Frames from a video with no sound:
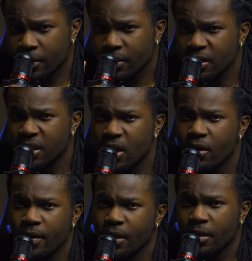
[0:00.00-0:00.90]
this
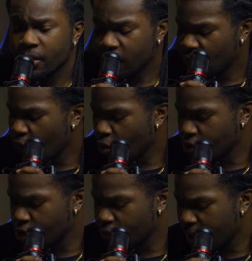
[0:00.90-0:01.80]
area, this
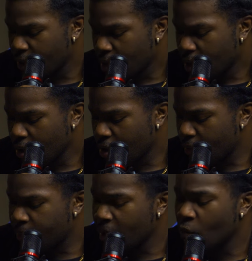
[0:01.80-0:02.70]
fortress, right? Her
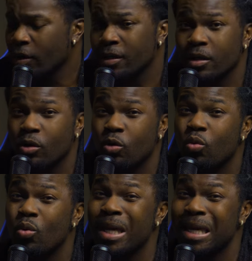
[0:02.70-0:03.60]
being one of the
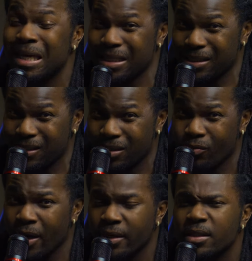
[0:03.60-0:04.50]
queens,
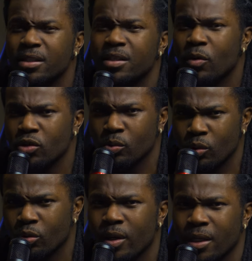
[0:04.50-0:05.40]
right? Because it's a
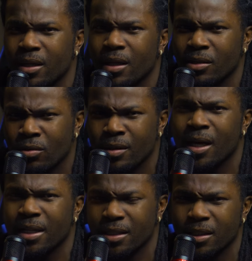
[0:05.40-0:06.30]
multiple queen thing. You know, they
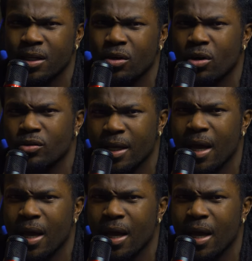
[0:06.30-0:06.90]
got the City Girls, they